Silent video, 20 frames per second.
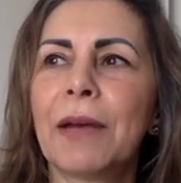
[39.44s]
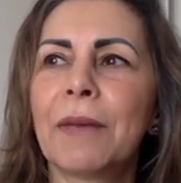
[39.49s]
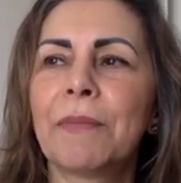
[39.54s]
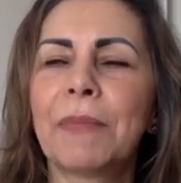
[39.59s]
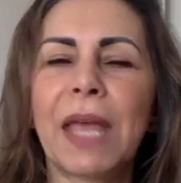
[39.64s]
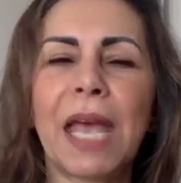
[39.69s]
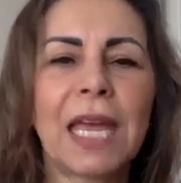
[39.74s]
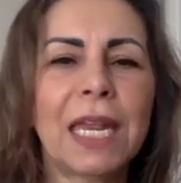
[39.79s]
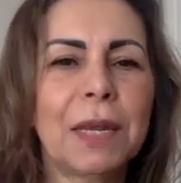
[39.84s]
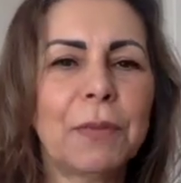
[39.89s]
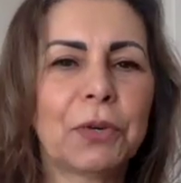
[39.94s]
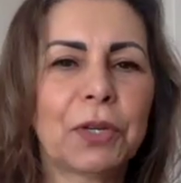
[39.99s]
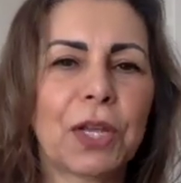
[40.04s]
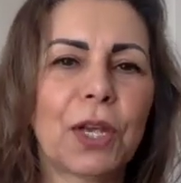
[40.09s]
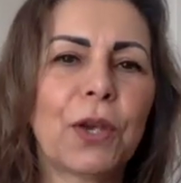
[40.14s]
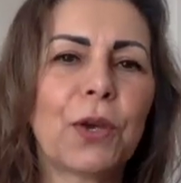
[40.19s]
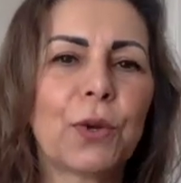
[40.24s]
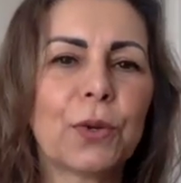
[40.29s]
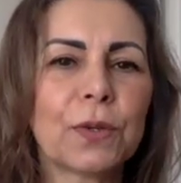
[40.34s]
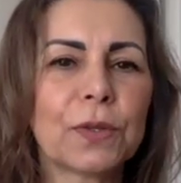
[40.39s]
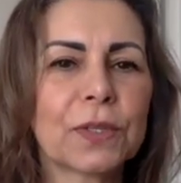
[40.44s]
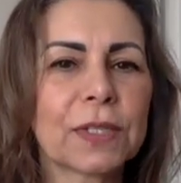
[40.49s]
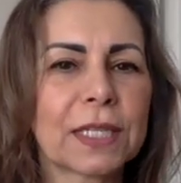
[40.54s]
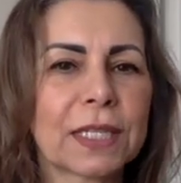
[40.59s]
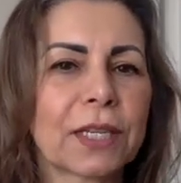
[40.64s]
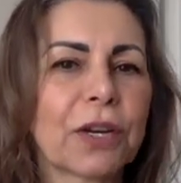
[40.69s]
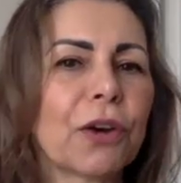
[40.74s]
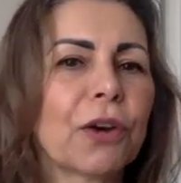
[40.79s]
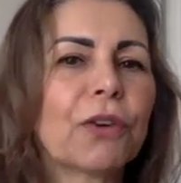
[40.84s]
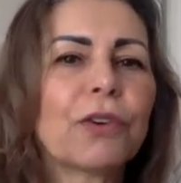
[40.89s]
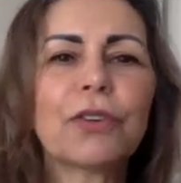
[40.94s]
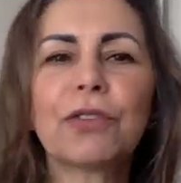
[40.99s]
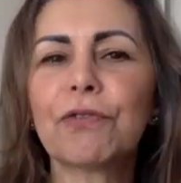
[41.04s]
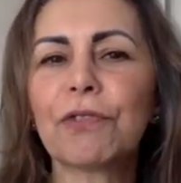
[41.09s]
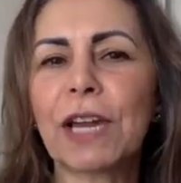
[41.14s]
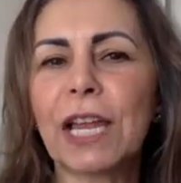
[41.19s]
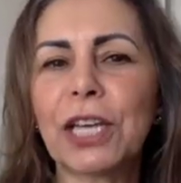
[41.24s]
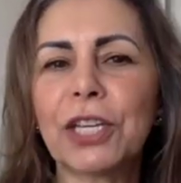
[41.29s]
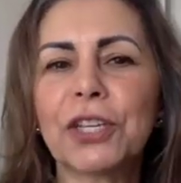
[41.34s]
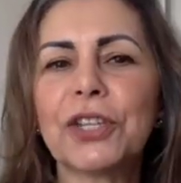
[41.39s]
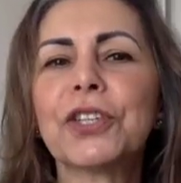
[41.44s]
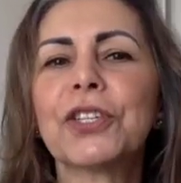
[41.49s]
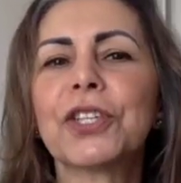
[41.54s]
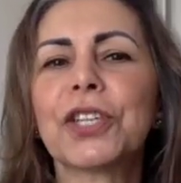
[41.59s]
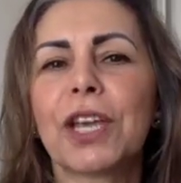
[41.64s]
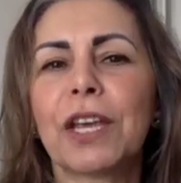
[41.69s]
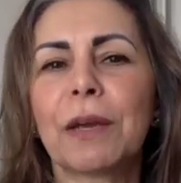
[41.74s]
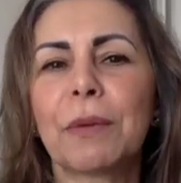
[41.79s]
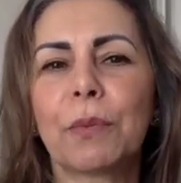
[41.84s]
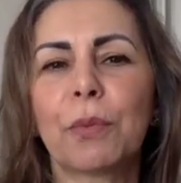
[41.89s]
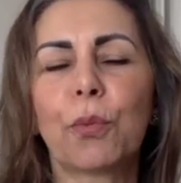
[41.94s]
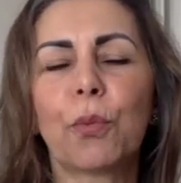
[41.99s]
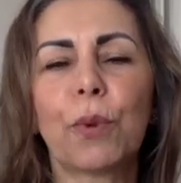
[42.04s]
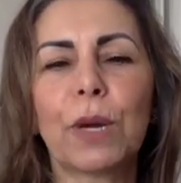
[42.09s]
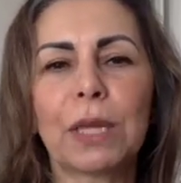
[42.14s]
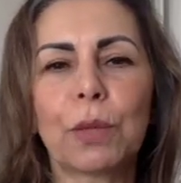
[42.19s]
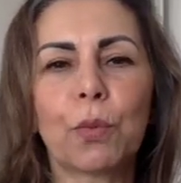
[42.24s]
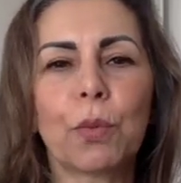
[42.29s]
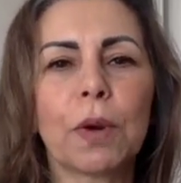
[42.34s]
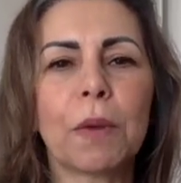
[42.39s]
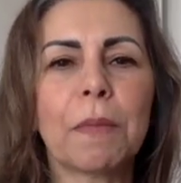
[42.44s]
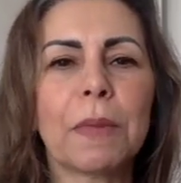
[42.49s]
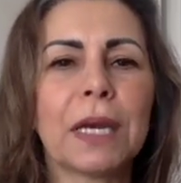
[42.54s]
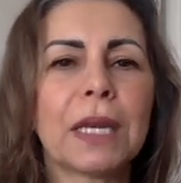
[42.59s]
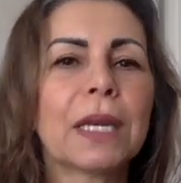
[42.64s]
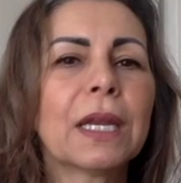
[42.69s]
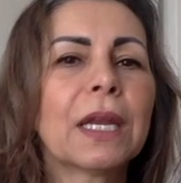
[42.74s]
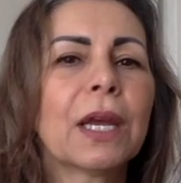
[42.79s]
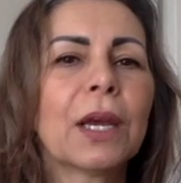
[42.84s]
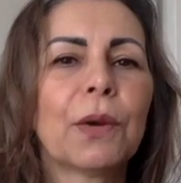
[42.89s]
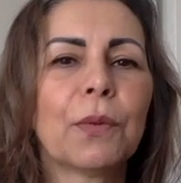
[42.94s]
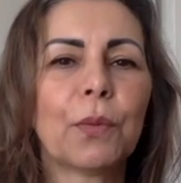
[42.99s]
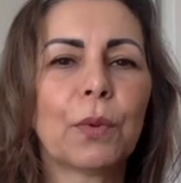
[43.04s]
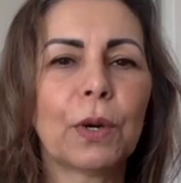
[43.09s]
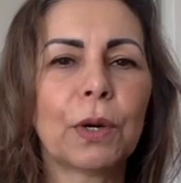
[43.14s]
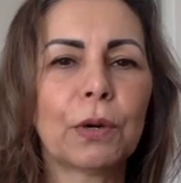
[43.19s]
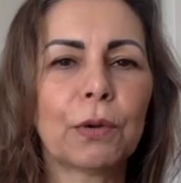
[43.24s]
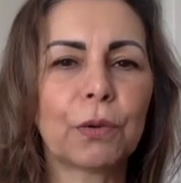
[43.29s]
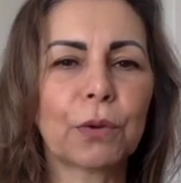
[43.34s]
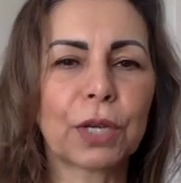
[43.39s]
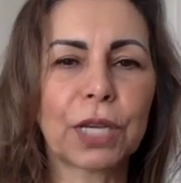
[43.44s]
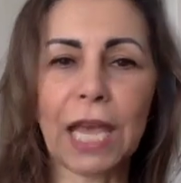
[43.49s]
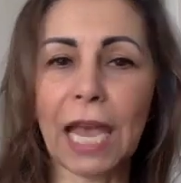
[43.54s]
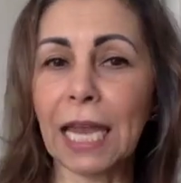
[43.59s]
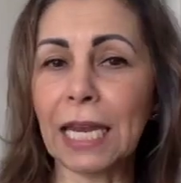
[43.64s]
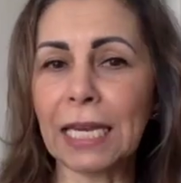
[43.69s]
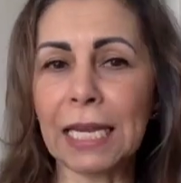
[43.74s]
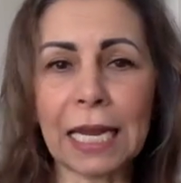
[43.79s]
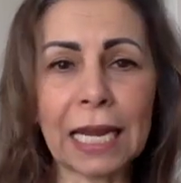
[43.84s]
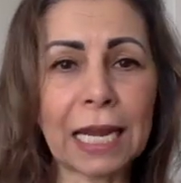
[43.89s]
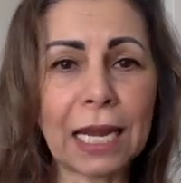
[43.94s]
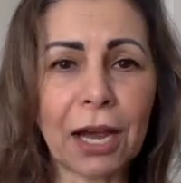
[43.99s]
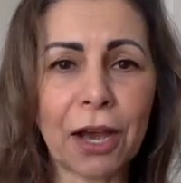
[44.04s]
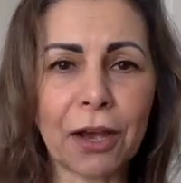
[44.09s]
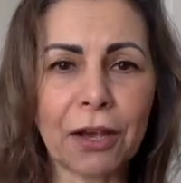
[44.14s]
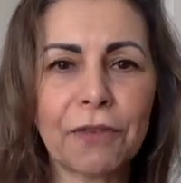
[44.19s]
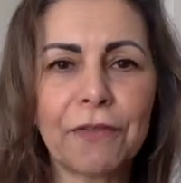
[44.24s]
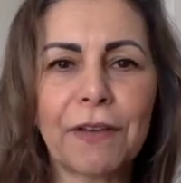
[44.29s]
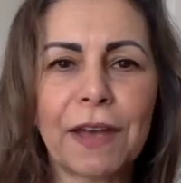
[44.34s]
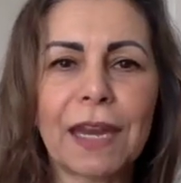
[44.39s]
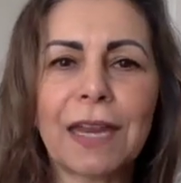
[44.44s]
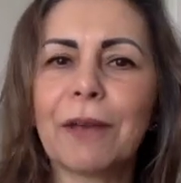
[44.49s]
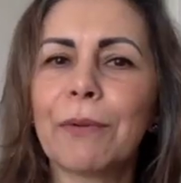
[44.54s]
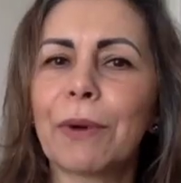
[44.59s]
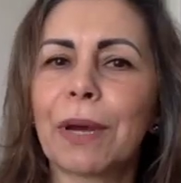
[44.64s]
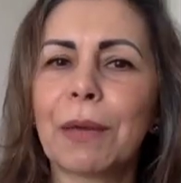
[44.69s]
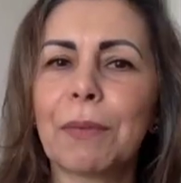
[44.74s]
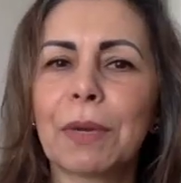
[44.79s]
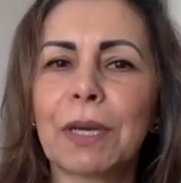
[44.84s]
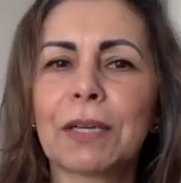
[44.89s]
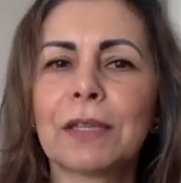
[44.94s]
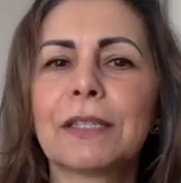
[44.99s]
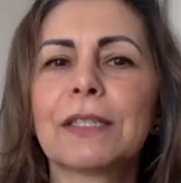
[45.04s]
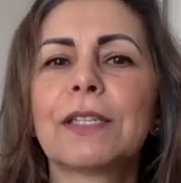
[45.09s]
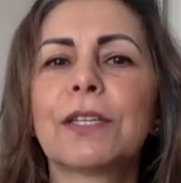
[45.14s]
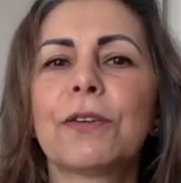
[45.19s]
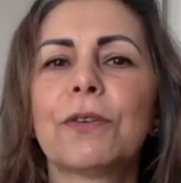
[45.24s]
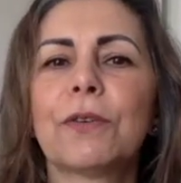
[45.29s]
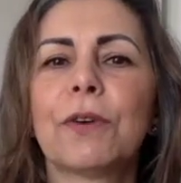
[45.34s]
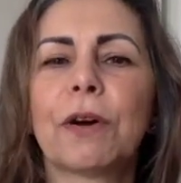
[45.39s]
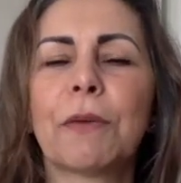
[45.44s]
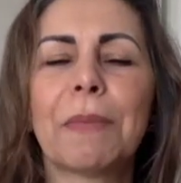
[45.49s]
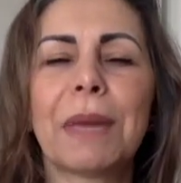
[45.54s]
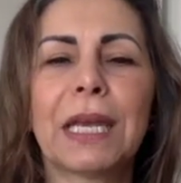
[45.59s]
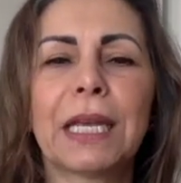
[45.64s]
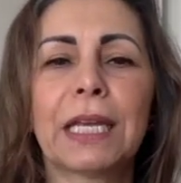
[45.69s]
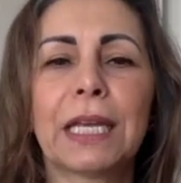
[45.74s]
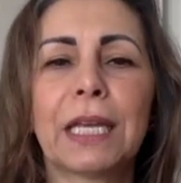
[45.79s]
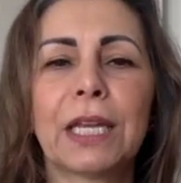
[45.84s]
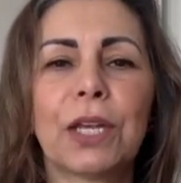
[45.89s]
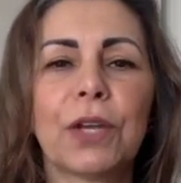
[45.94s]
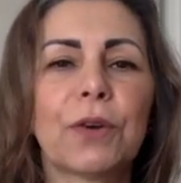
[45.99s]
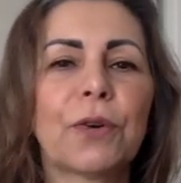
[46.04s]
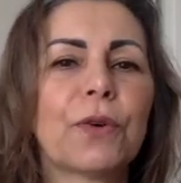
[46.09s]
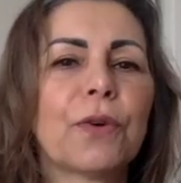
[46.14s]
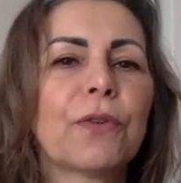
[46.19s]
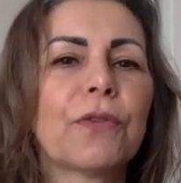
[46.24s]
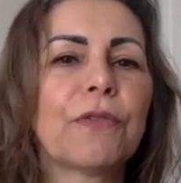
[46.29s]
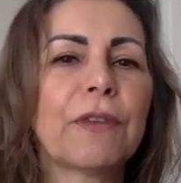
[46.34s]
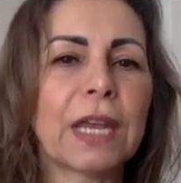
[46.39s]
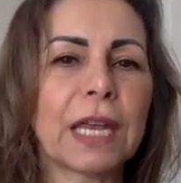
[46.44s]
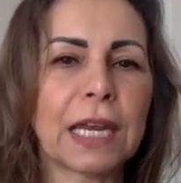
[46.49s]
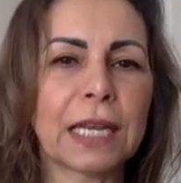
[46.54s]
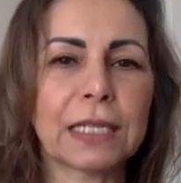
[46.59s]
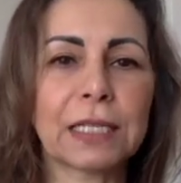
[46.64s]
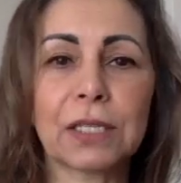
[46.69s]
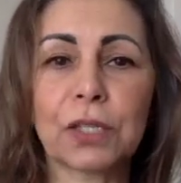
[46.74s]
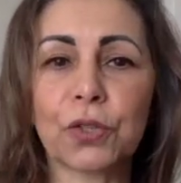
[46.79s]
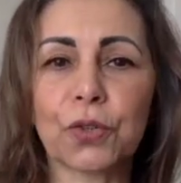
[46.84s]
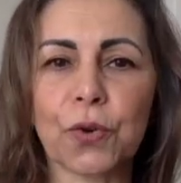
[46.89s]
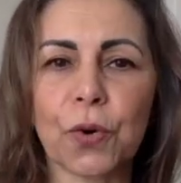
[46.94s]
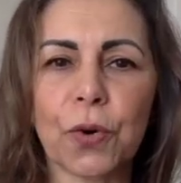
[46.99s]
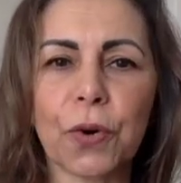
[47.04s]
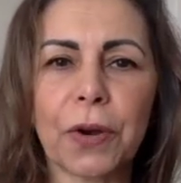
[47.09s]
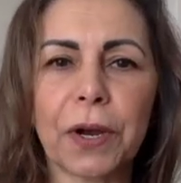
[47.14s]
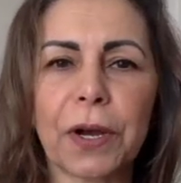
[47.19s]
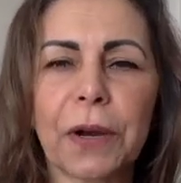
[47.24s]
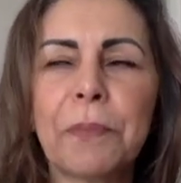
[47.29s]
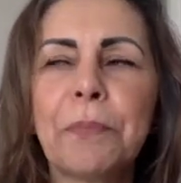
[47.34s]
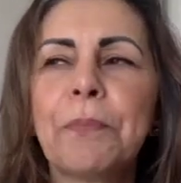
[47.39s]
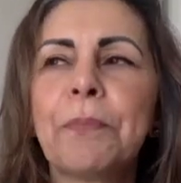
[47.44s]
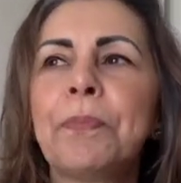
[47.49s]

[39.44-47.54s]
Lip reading: anybody who's got a good relationship with women will gain in life anyway because you are making your Venus stronger.